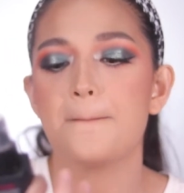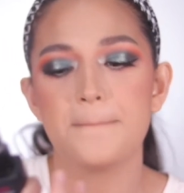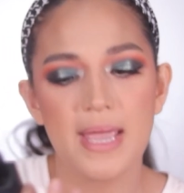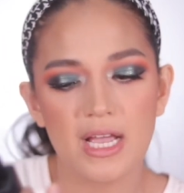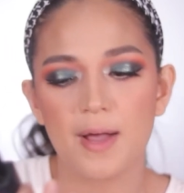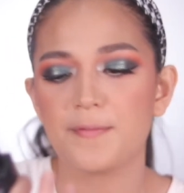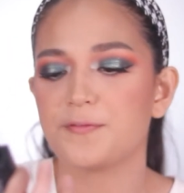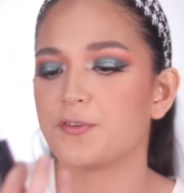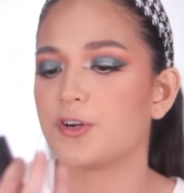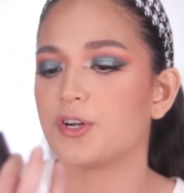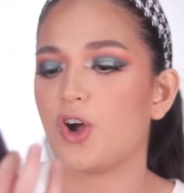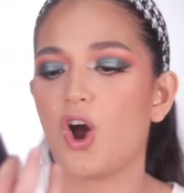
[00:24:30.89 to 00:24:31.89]
Makeup
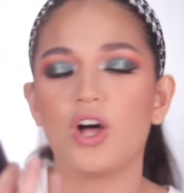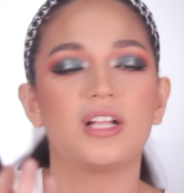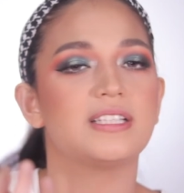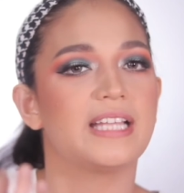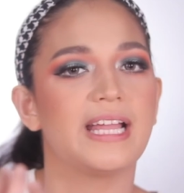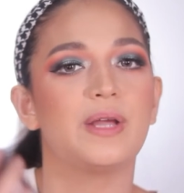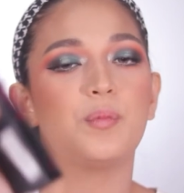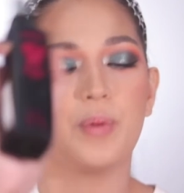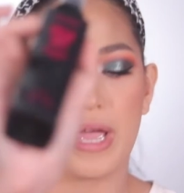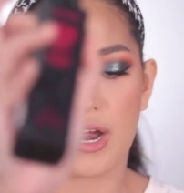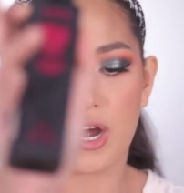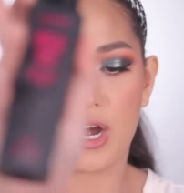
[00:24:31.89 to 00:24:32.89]
for All Day
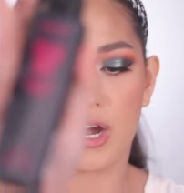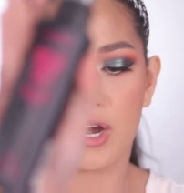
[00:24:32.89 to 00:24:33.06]
Wear.